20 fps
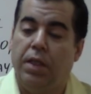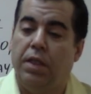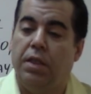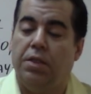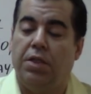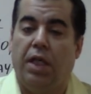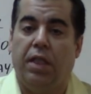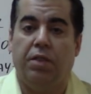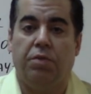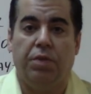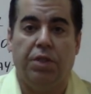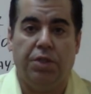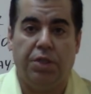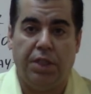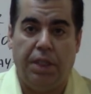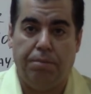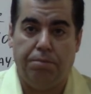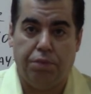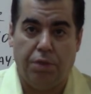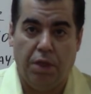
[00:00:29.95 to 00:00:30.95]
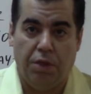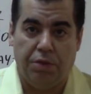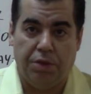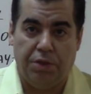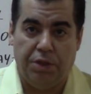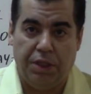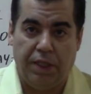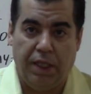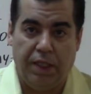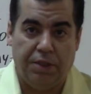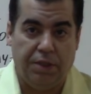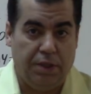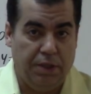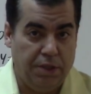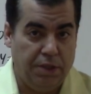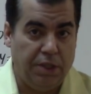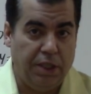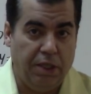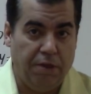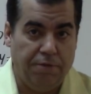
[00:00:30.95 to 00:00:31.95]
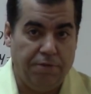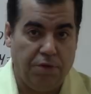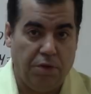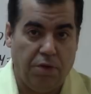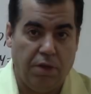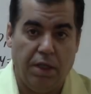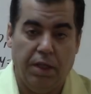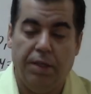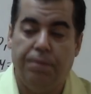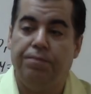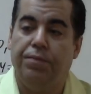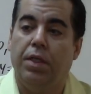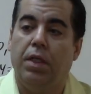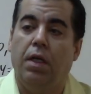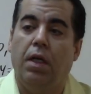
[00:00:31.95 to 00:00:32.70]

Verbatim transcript: It's on the Real Estate Brokers test in the state of Florida.